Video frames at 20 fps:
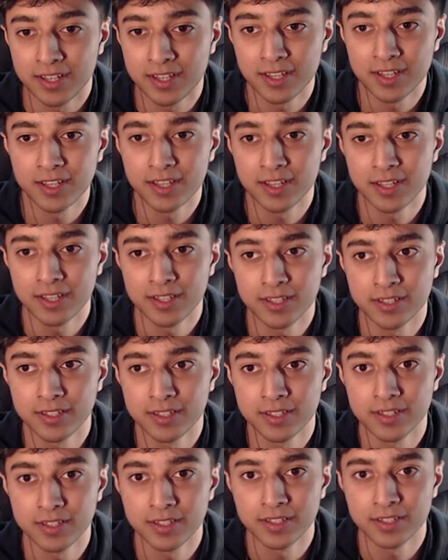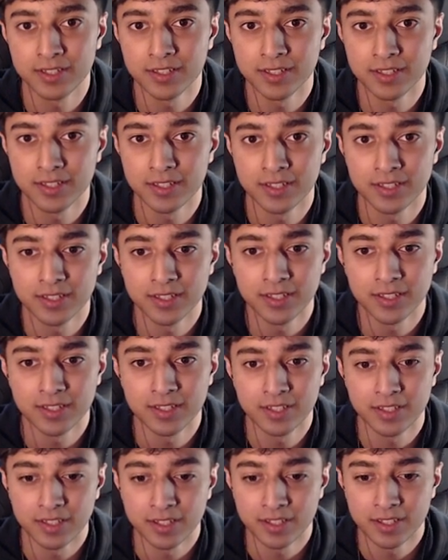
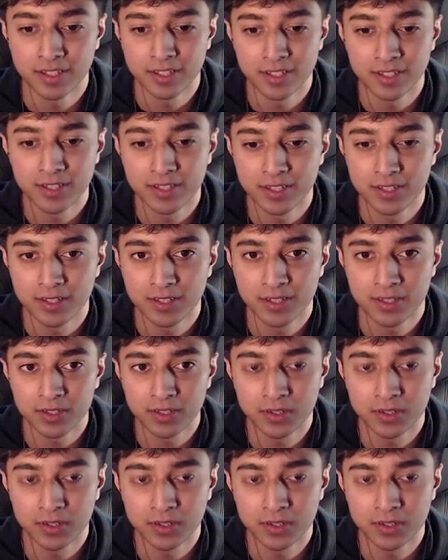(silence)